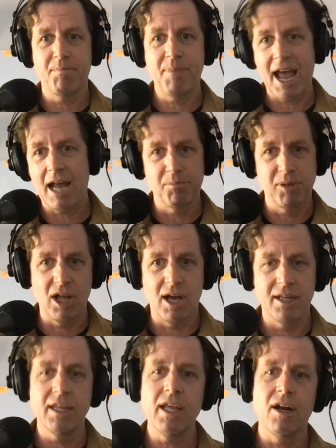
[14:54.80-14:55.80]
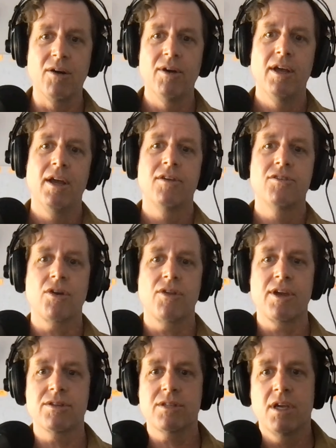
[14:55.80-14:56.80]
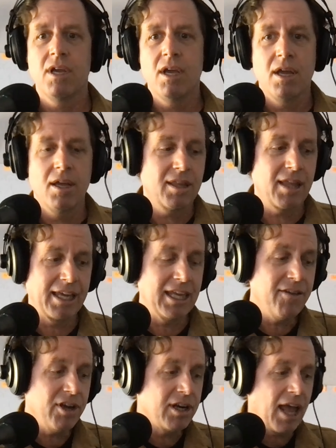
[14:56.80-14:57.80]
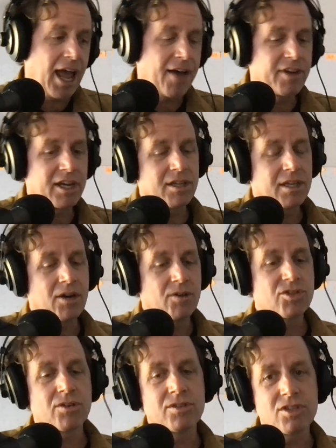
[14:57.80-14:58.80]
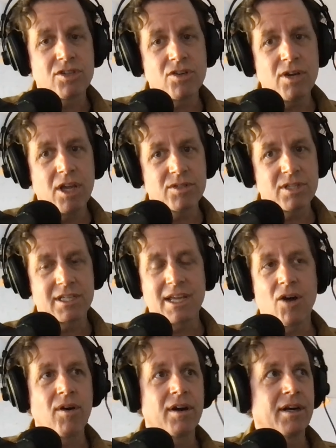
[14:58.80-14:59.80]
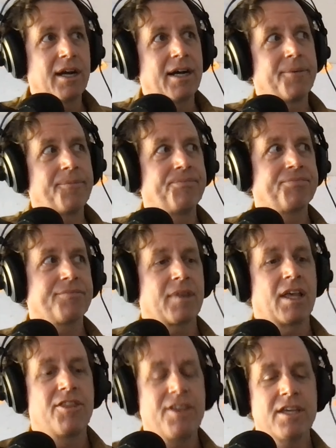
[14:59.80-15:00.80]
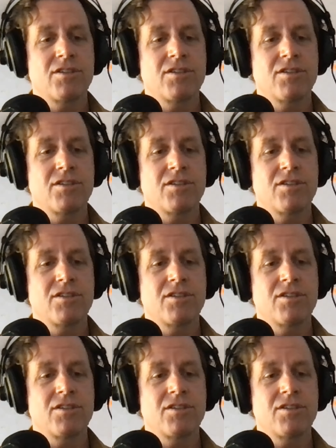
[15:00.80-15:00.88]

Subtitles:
like bad blood, So there's like even having certain studios or this